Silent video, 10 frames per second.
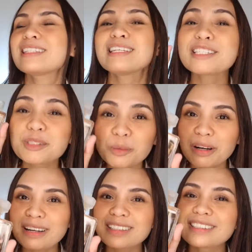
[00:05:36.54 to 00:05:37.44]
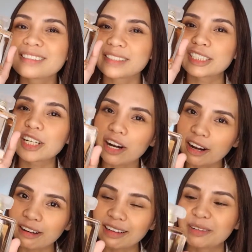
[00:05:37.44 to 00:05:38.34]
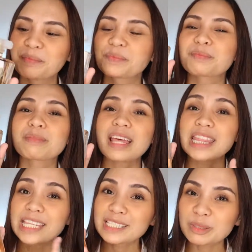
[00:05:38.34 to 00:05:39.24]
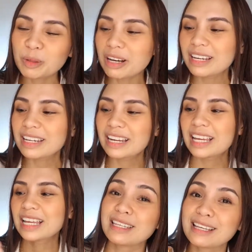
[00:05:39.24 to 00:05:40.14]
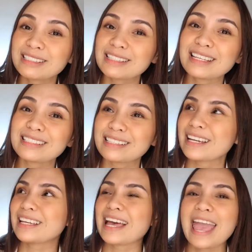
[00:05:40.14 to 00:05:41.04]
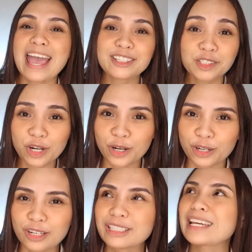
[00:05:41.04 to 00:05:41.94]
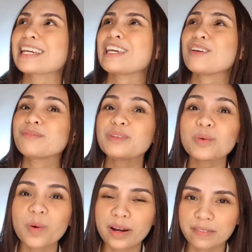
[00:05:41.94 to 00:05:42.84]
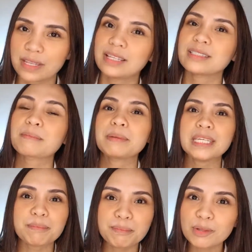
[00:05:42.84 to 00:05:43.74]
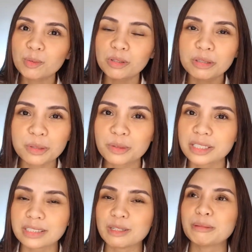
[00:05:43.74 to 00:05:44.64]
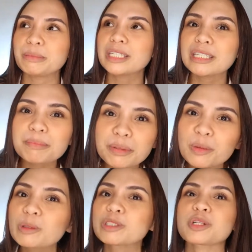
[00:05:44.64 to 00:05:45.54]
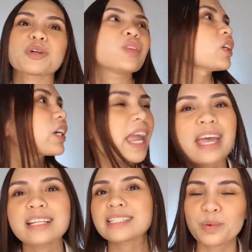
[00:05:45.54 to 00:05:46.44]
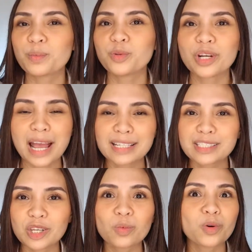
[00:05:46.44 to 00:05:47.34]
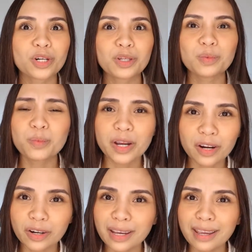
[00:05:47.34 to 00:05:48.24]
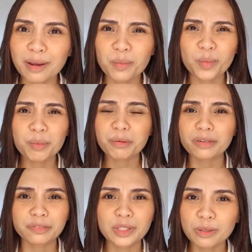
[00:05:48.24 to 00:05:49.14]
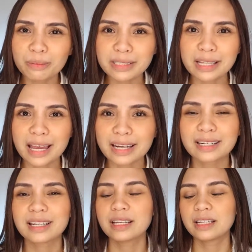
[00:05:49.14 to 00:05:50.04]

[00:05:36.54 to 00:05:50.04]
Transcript: This one, girl, this one, this is like a head turner. Like if you wear this, people will notice you, people will turn their heads. They would ask you, what are you wearing, what perfume is that?